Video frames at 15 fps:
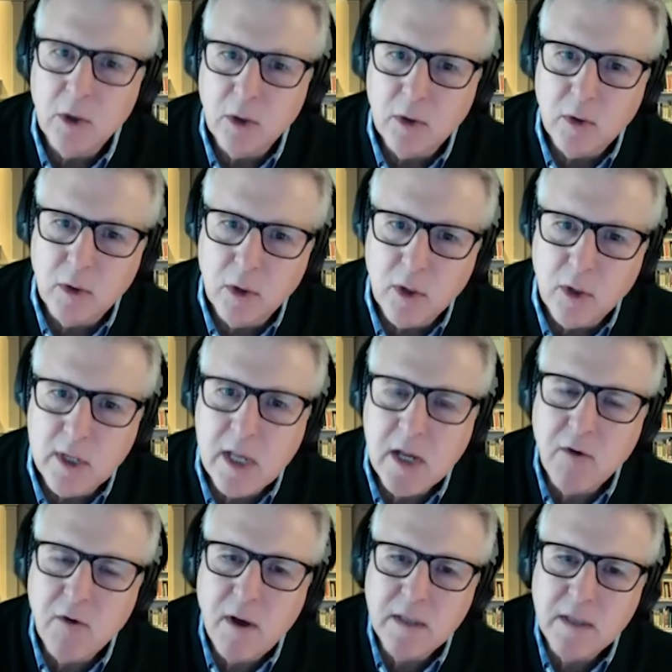looking
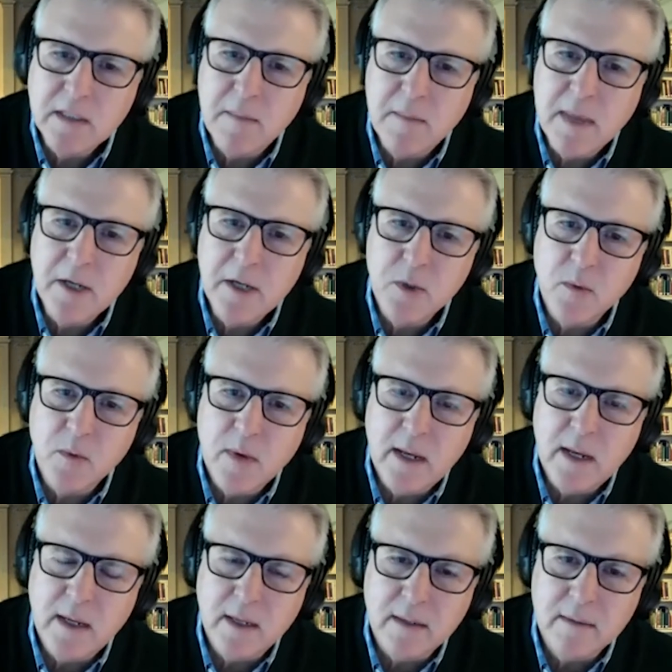across the
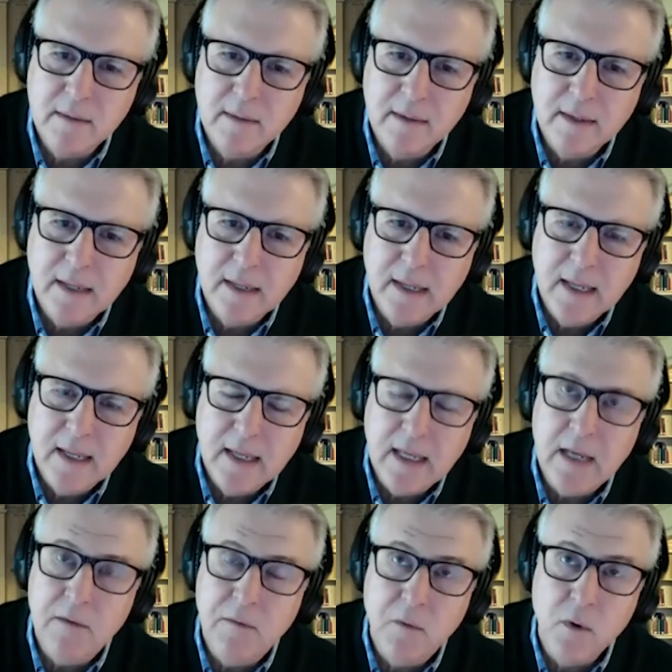Mediterranean
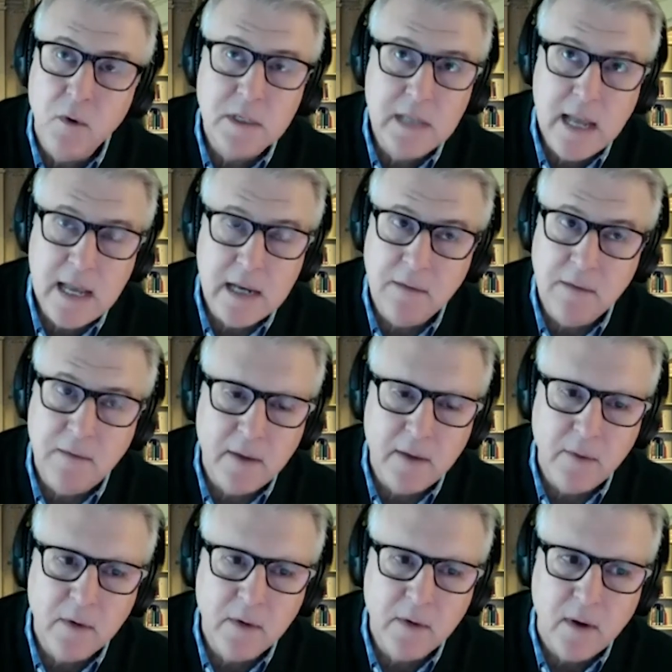in 410, if I
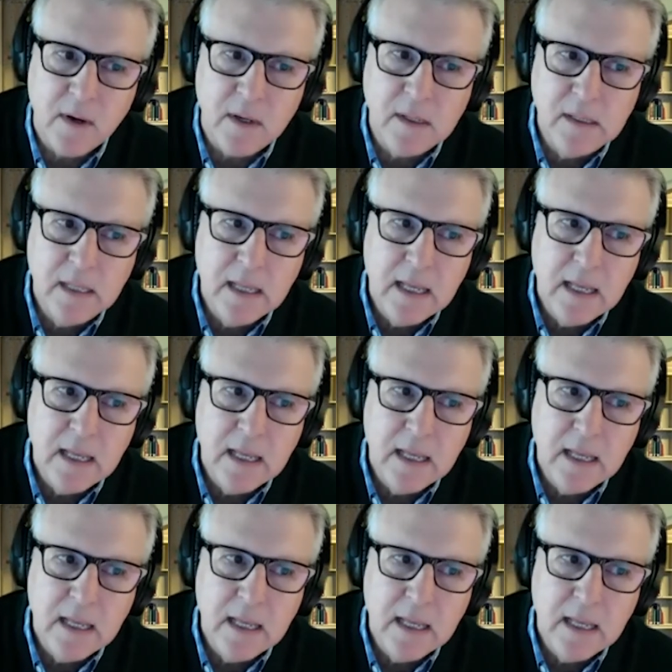recall,